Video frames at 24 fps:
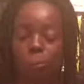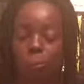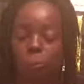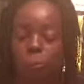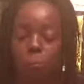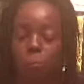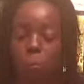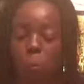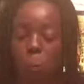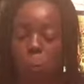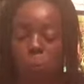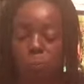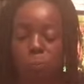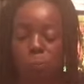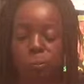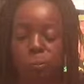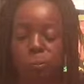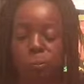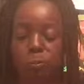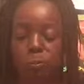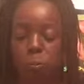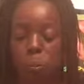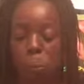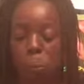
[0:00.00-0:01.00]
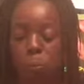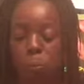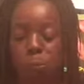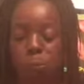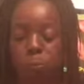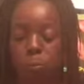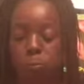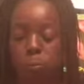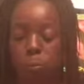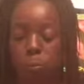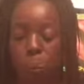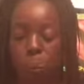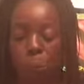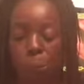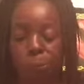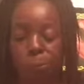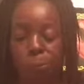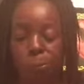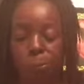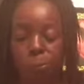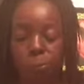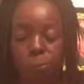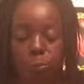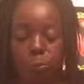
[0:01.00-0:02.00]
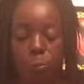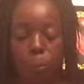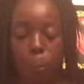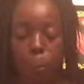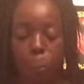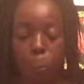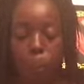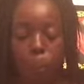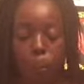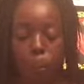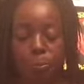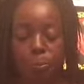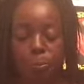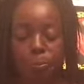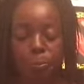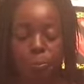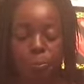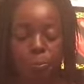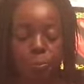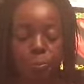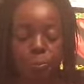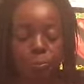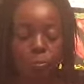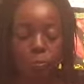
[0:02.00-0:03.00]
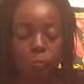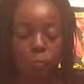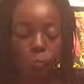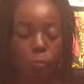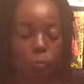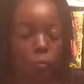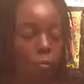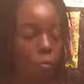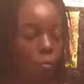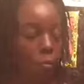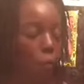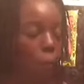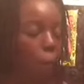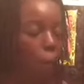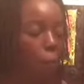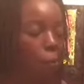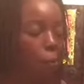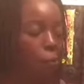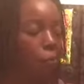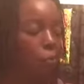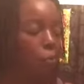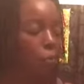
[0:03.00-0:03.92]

like an eater. Oh, look, it just smushes. It